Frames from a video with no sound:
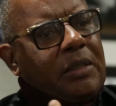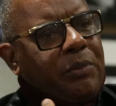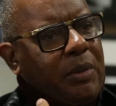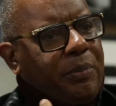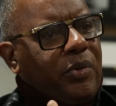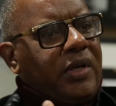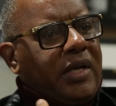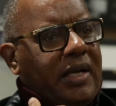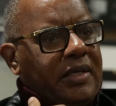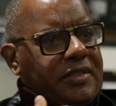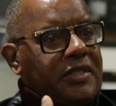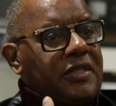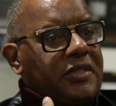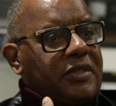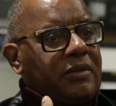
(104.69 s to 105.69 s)
that we put in our
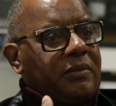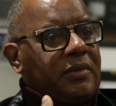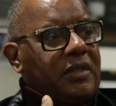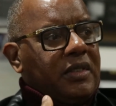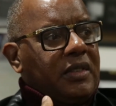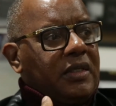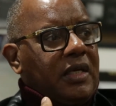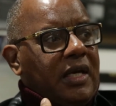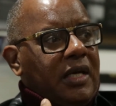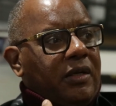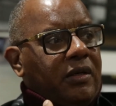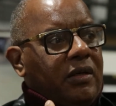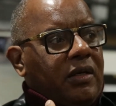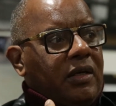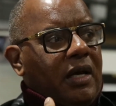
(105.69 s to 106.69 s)
system. And
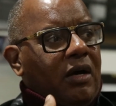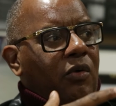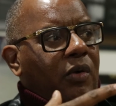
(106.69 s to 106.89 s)
I